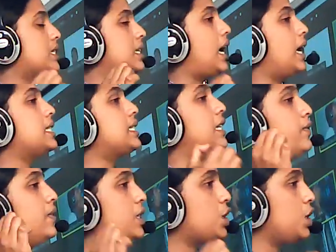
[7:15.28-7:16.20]
starts
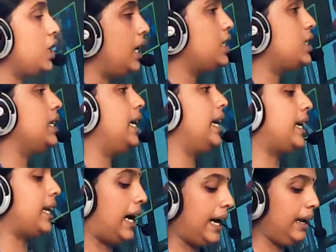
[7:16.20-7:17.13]
investigating a
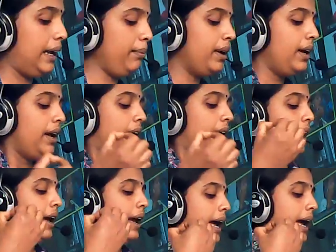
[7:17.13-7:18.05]
crime
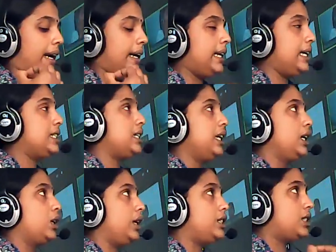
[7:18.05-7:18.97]
and it,
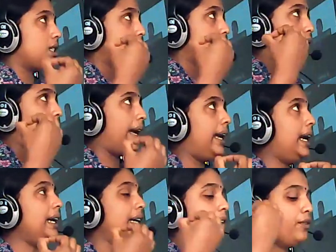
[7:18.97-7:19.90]
in, it is
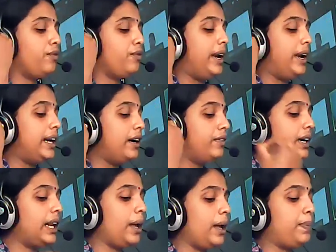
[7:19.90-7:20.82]
filed whenever
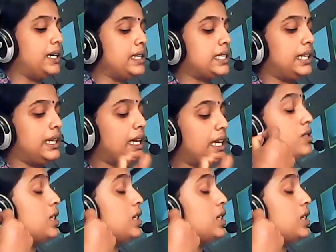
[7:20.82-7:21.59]
a person gives